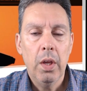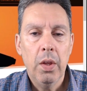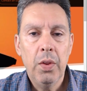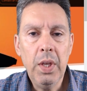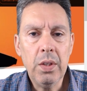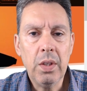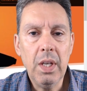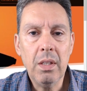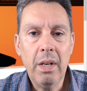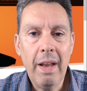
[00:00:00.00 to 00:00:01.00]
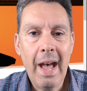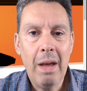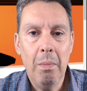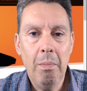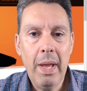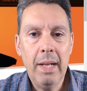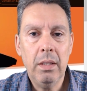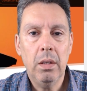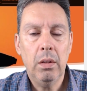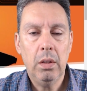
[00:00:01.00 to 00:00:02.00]
this is not
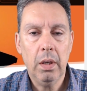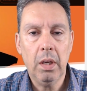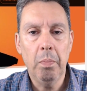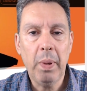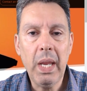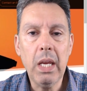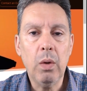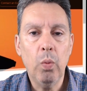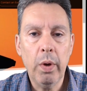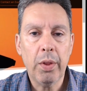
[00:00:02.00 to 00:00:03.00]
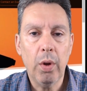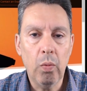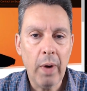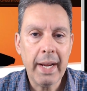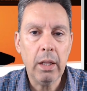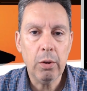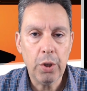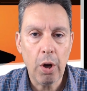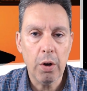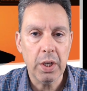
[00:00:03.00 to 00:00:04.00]
meant to compete with regular
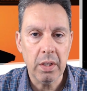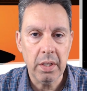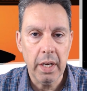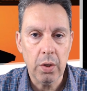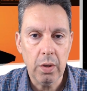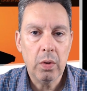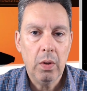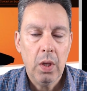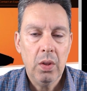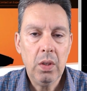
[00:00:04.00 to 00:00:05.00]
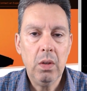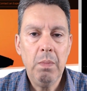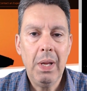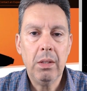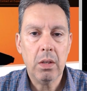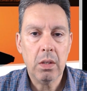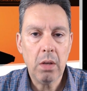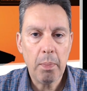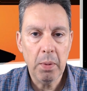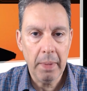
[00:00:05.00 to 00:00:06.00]
charging stations. This is meant to
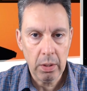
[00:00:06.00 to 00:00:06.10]
supplement